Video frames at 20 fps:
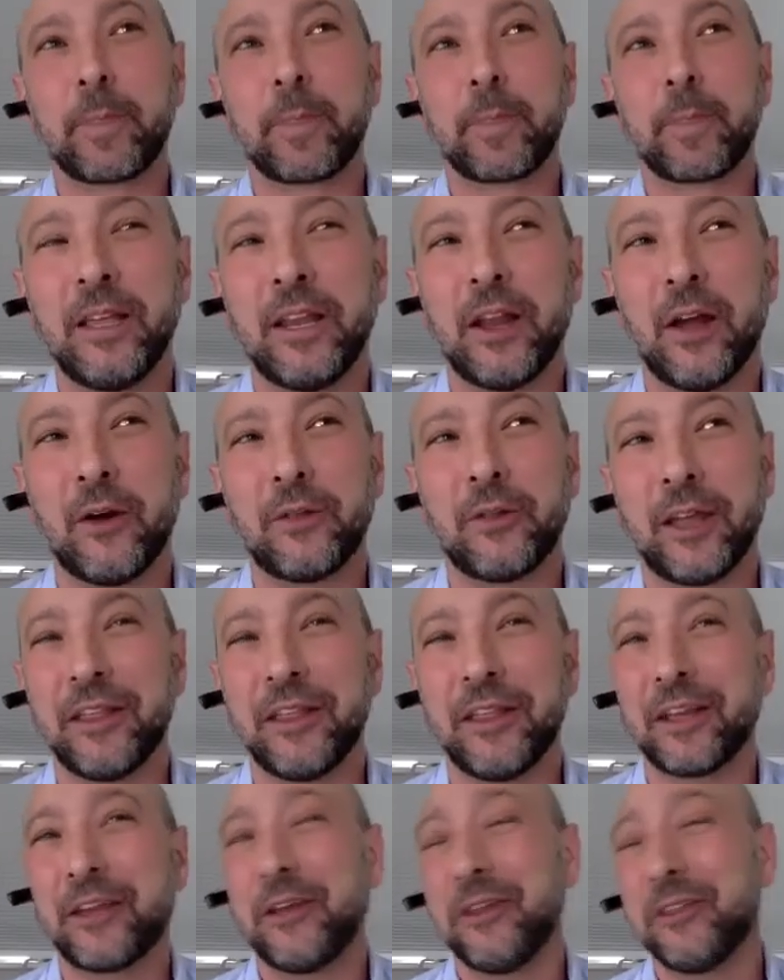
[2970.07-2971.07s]

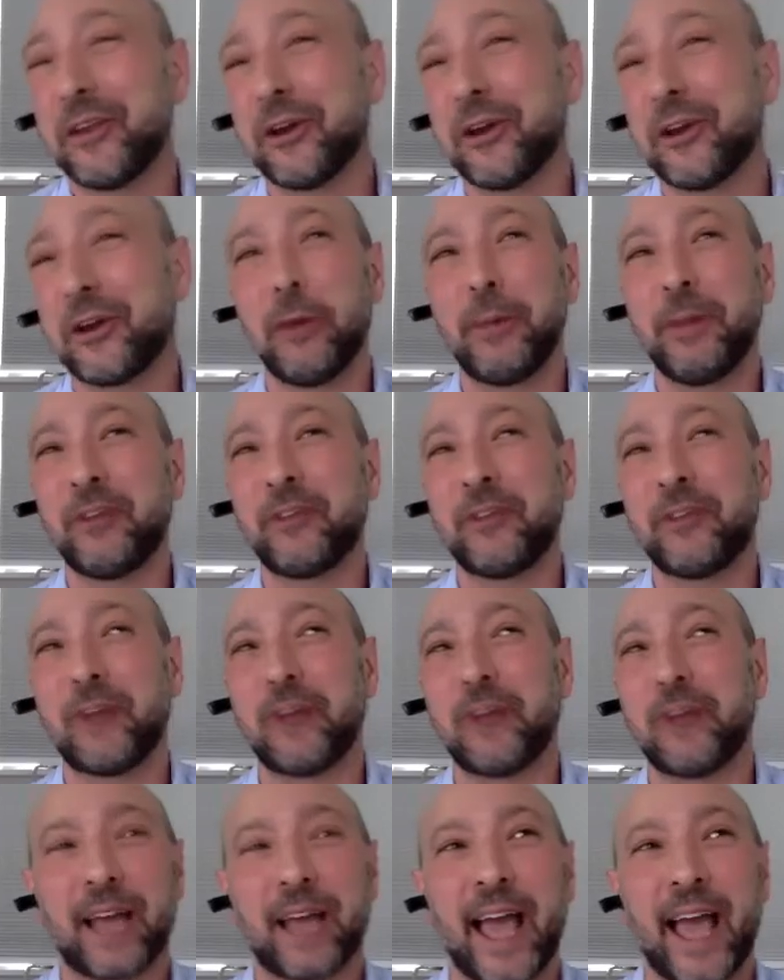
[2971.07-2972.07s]
There could be
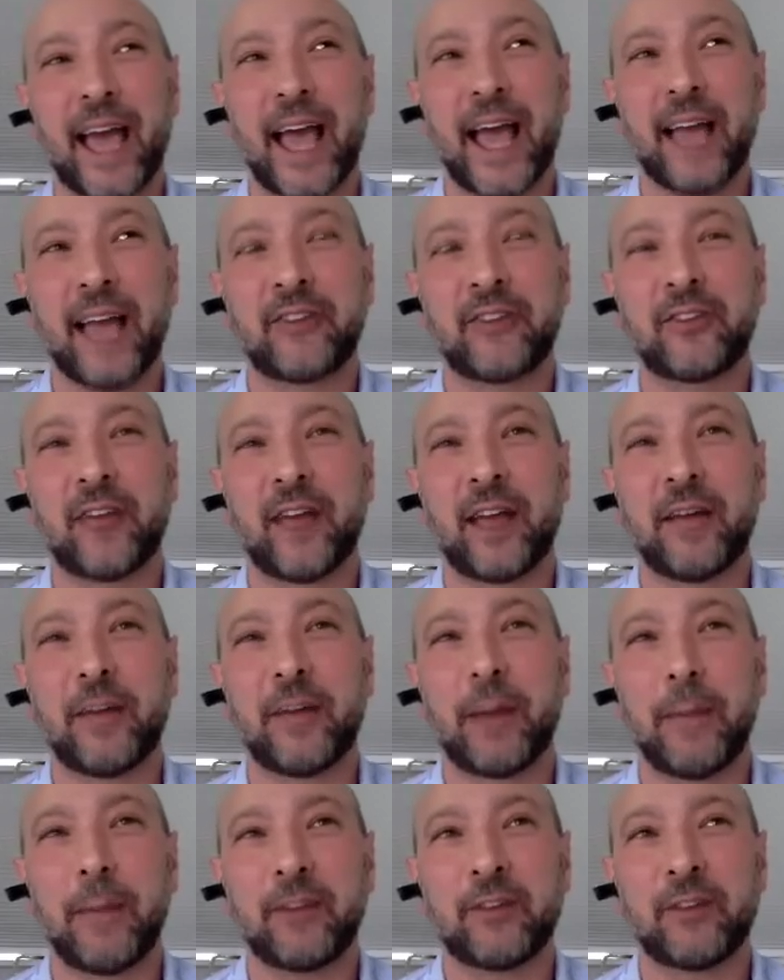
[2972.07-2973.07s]
something.
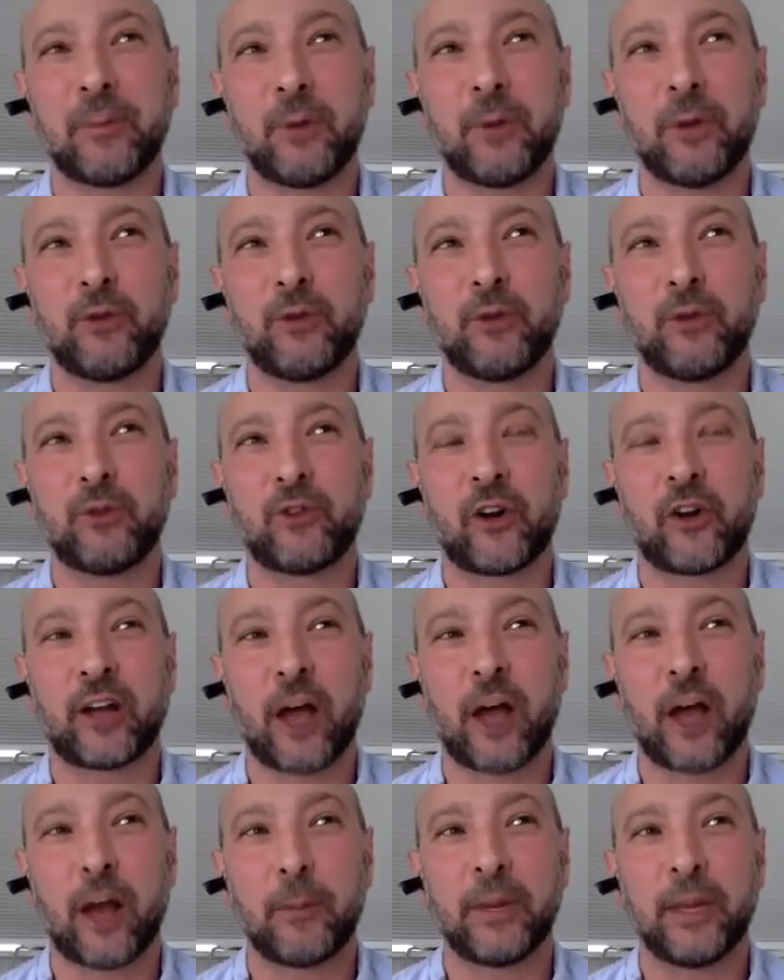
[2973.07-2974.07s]
I met someone who started a
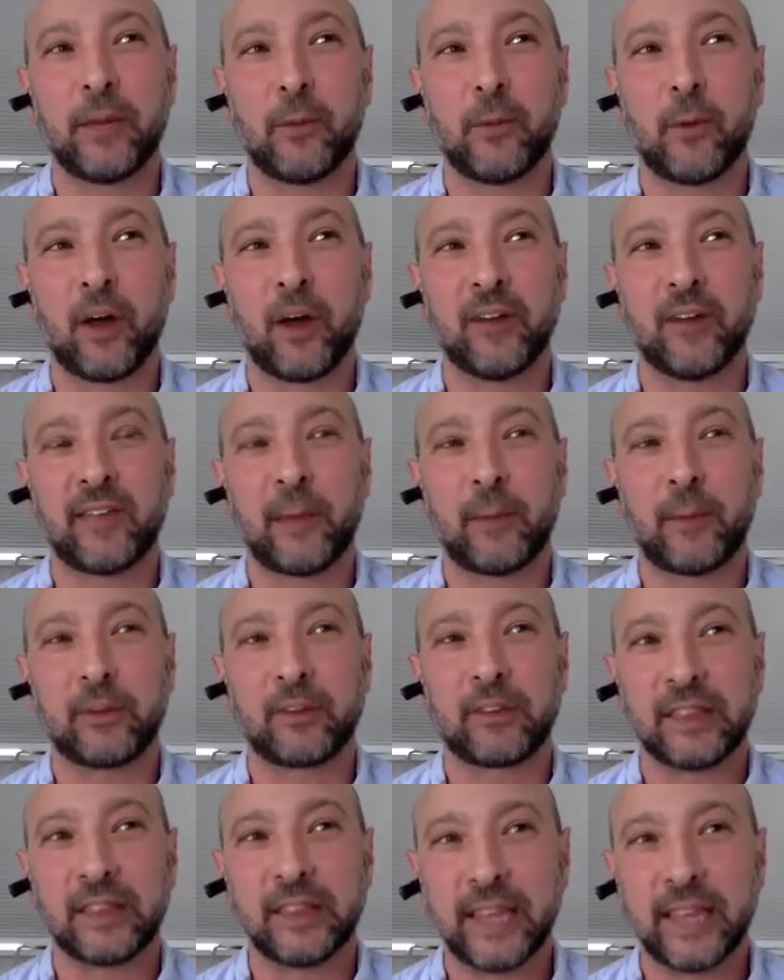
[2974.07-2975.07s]
company once that was
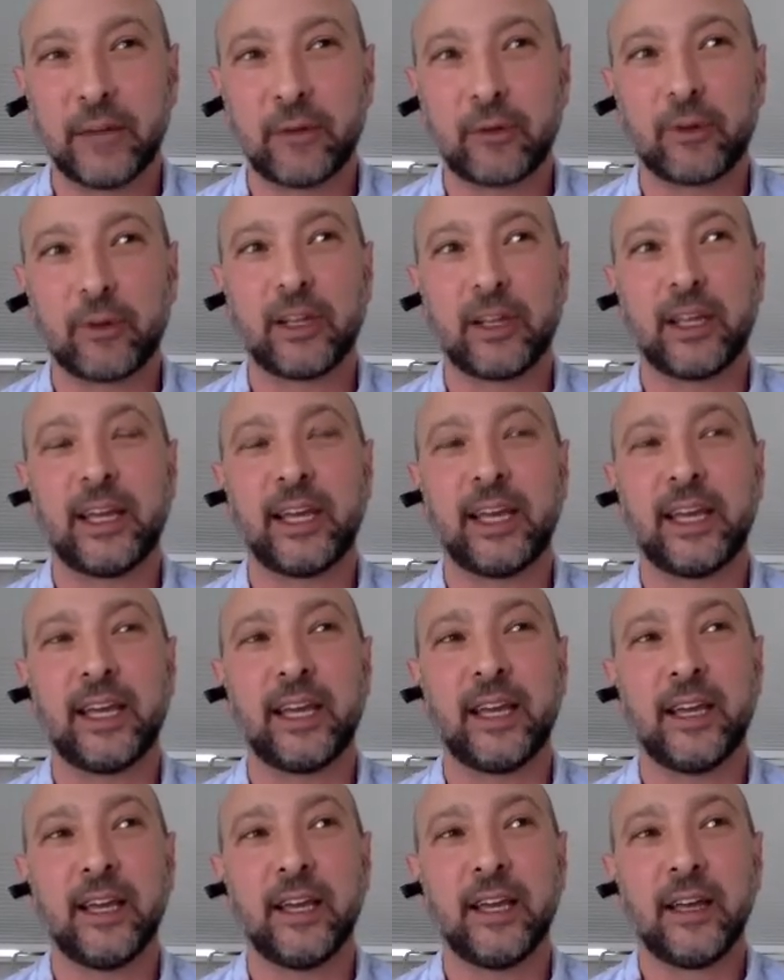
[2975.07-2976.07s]

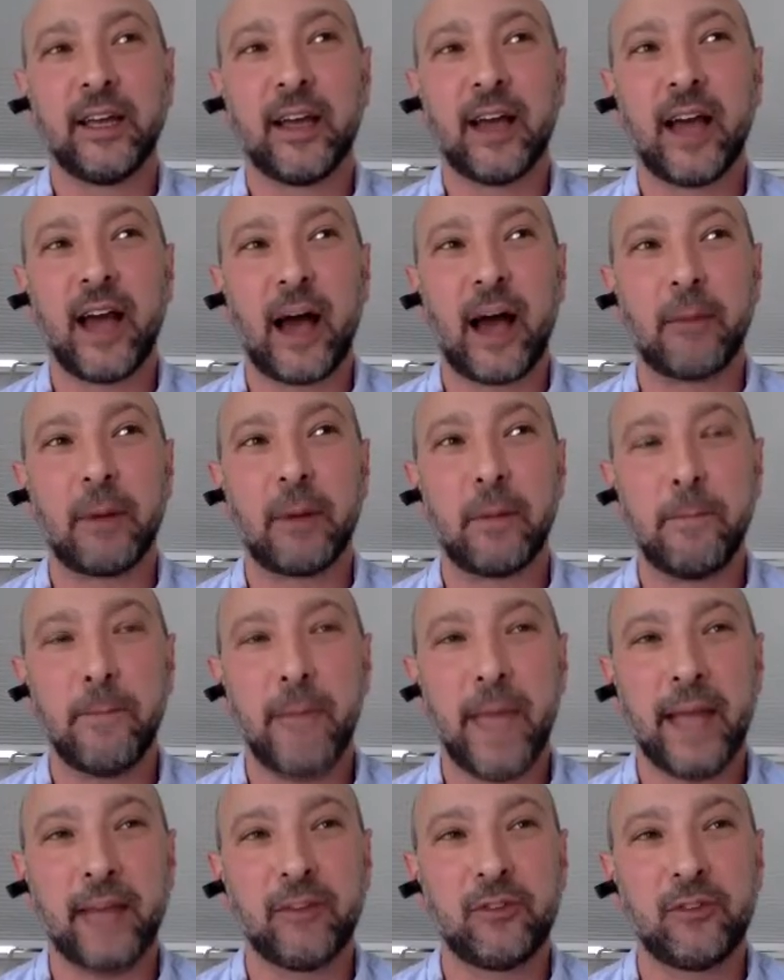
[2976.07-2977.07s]
literally
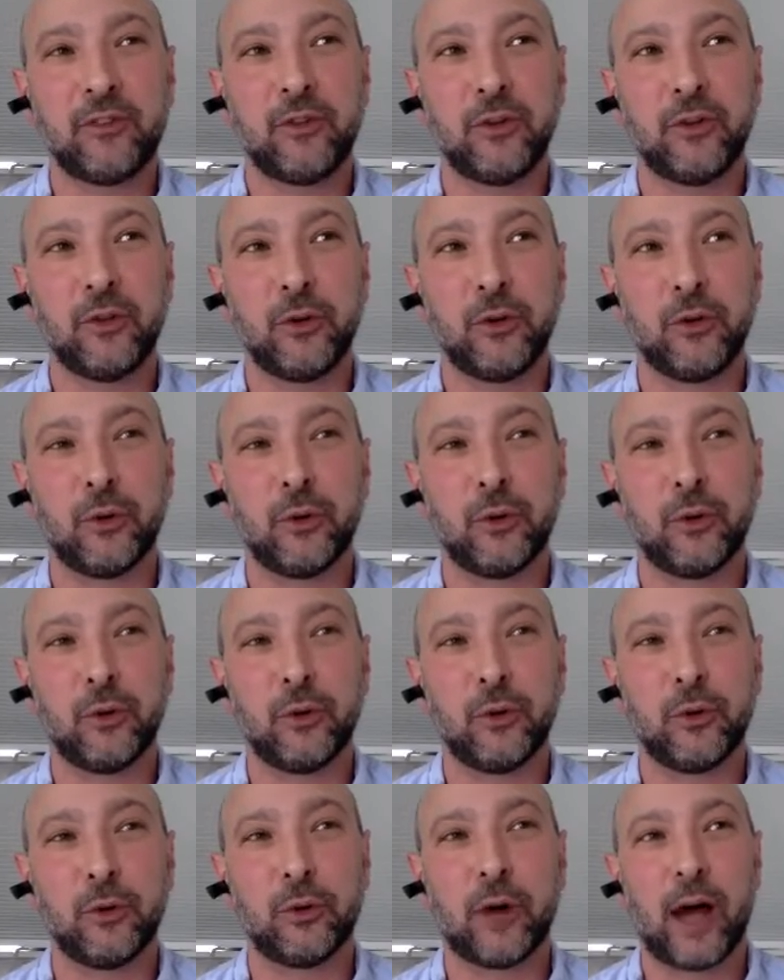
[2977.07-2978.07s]
meant
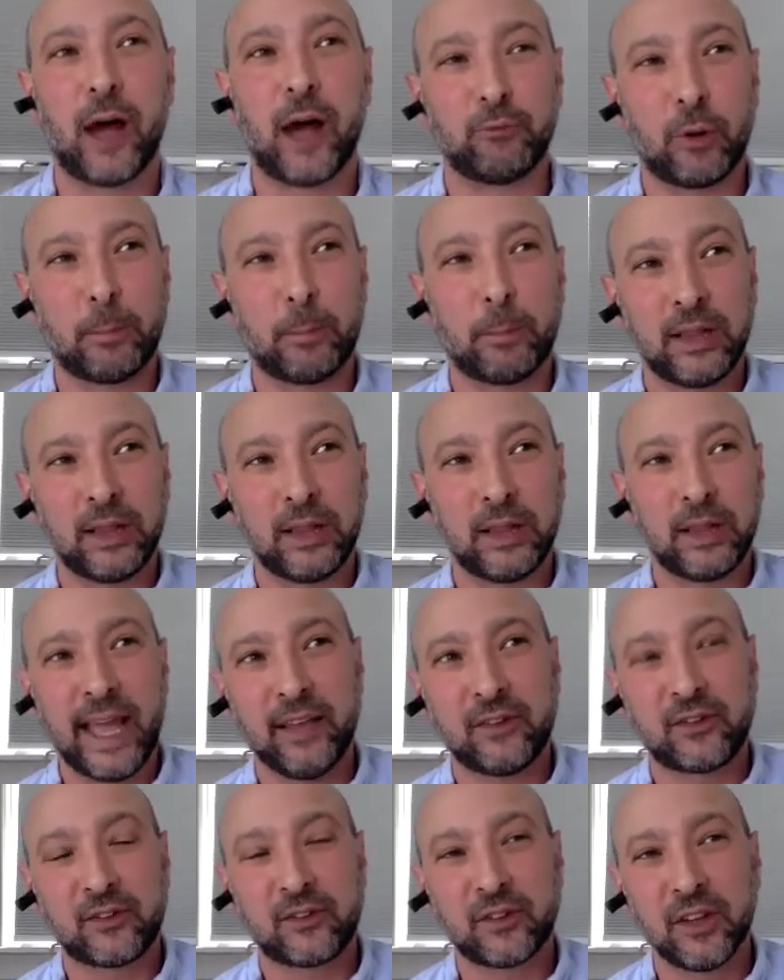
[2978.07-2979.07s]
to
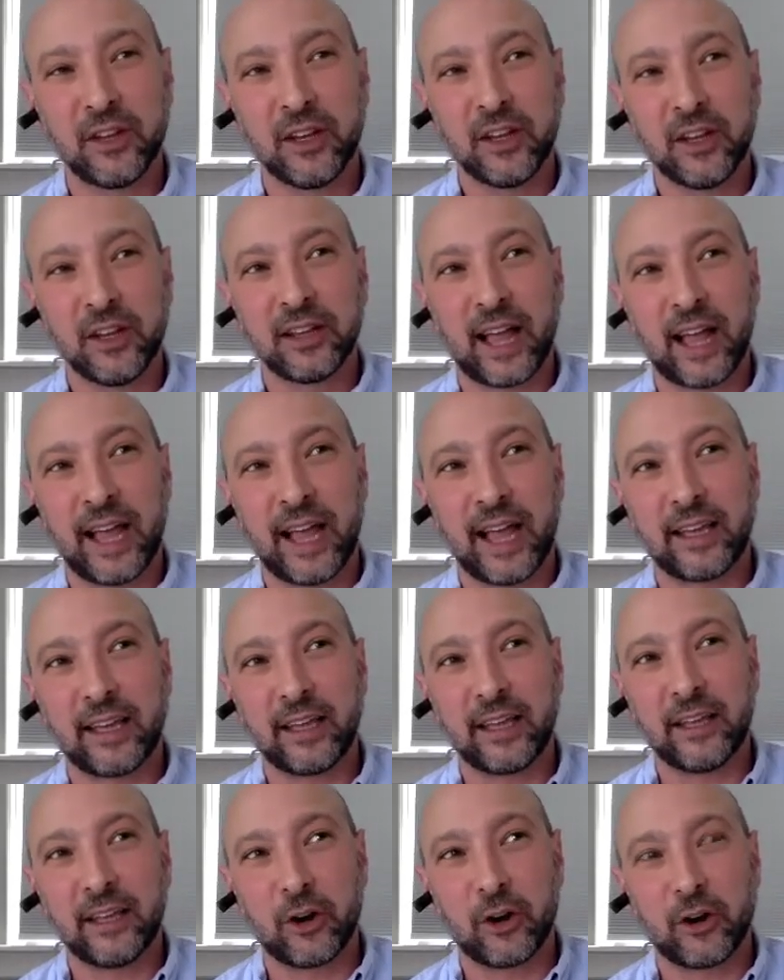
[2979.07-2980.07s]
replace like
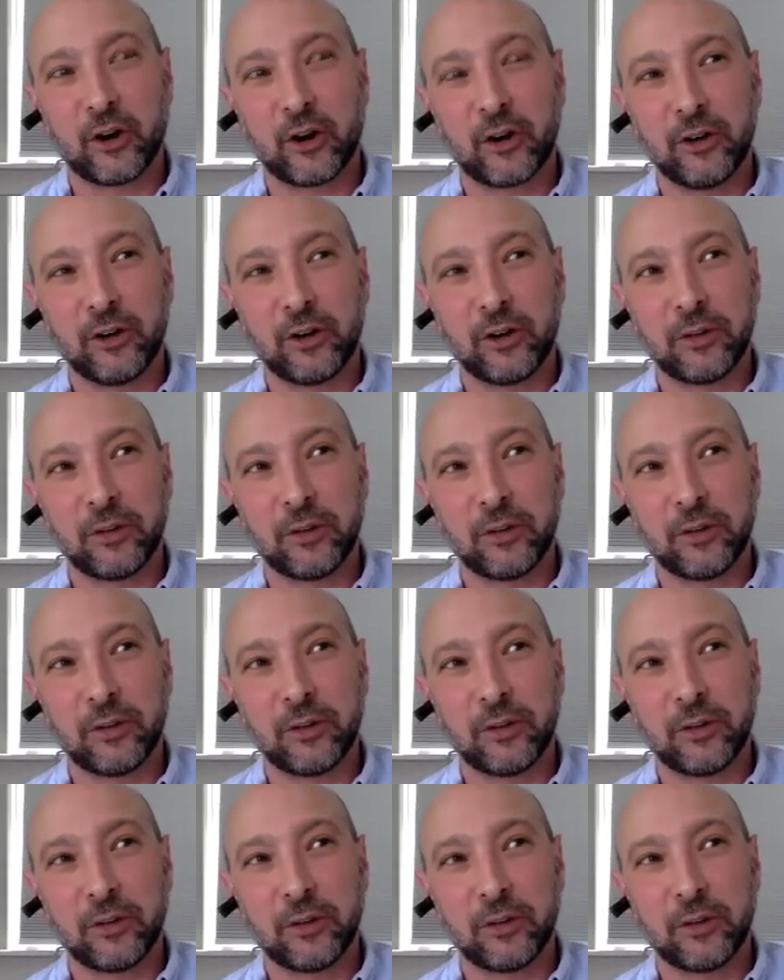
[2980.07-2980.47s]
your